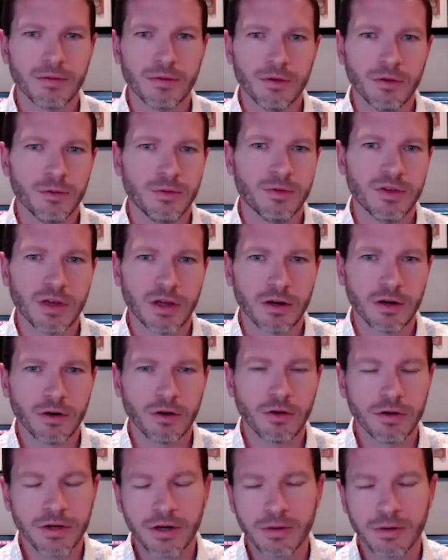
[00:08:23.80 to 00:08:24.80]
you said it
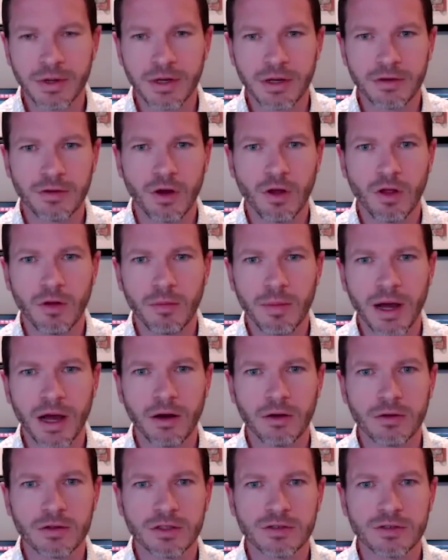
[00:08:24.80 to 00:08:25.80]
earlier. I mean, it's all
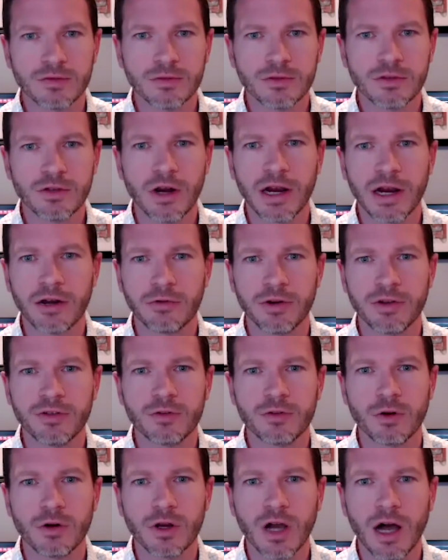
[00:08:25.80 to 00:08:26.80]
about just trying to
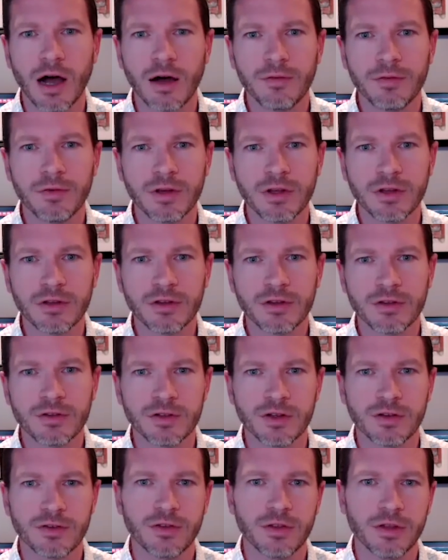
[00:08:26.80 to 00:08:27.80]
restore confidence. It's
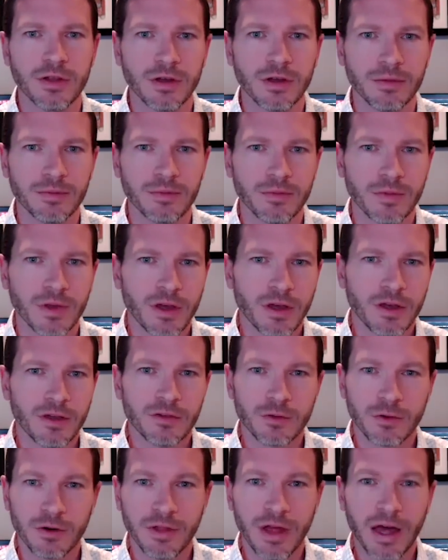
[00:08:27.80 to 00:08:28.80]
just the
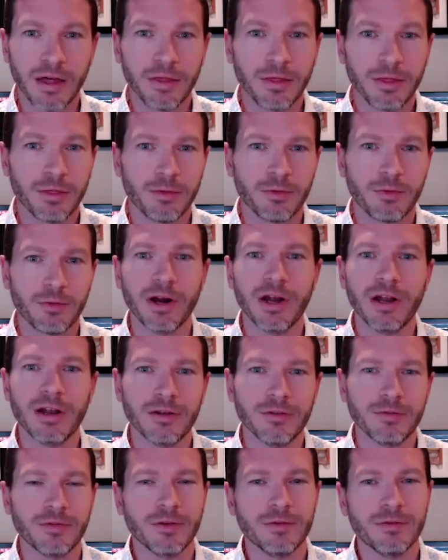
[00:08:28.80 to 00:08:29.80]
sort of that threat,
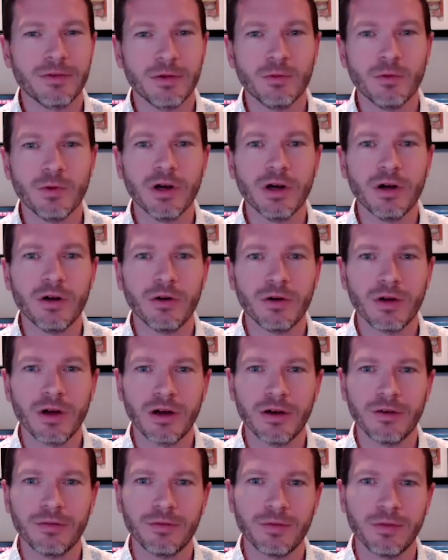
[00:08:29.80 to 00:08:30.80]
if you will,
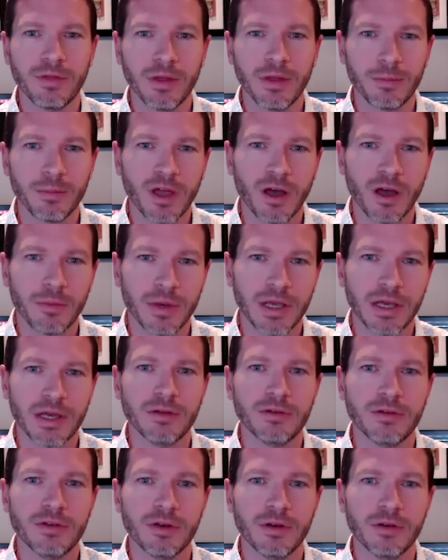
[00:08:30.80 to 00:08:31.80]
of them coming
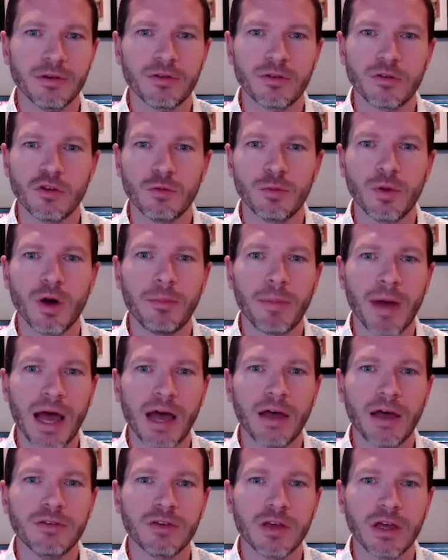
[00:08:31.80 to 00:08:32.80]
in to scoop up
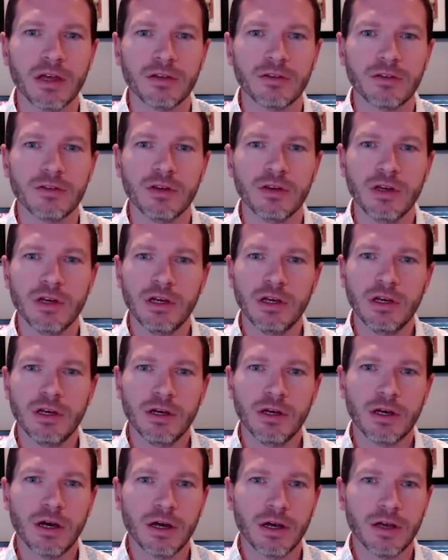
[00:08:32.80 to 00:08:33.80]
assets
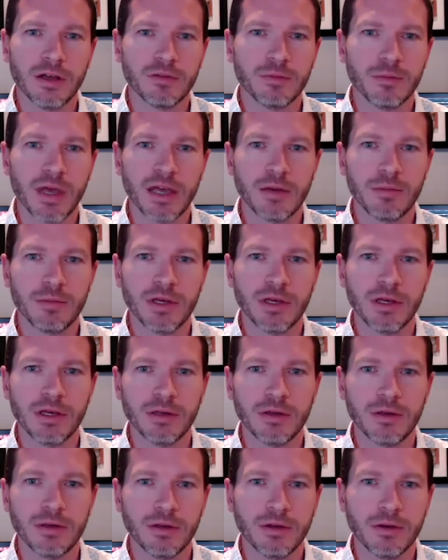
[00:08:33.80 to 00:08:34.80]
is
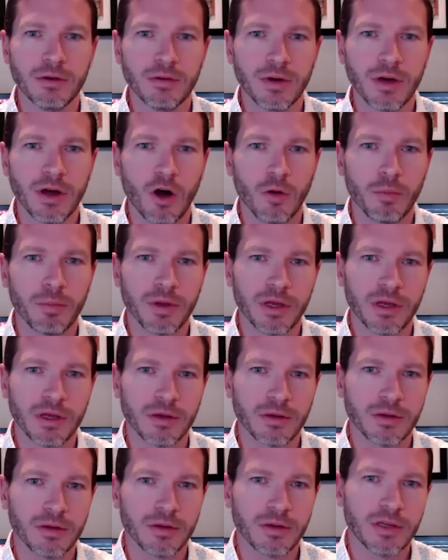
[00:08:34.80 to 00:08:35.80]
maybe,
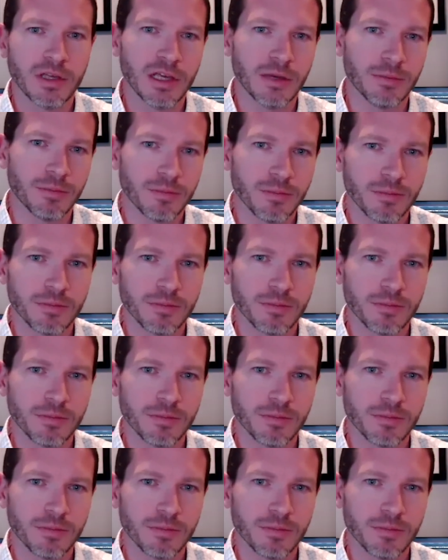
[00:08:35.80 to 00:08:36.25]
helping keep